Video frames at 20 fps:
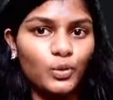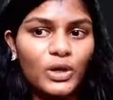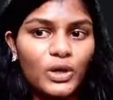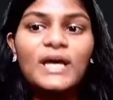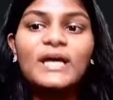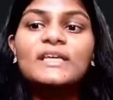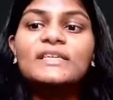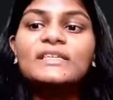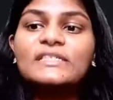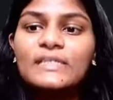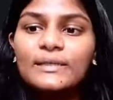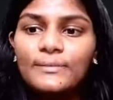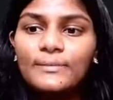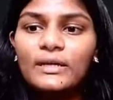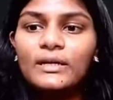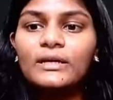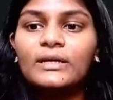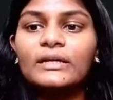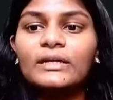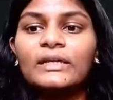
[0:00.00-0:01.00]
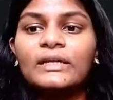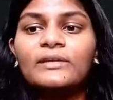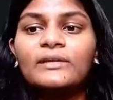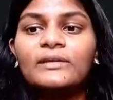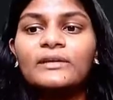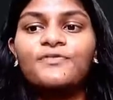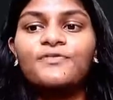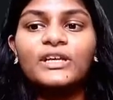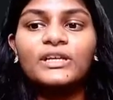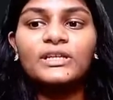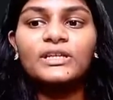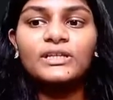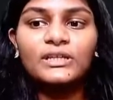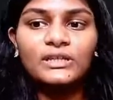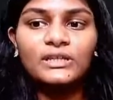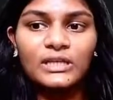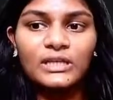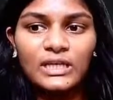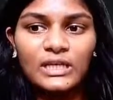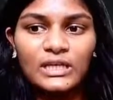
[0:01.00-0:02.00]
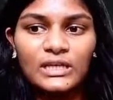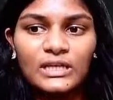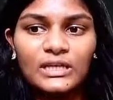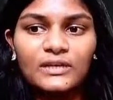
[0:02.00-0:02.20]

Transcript: Similarly, V3,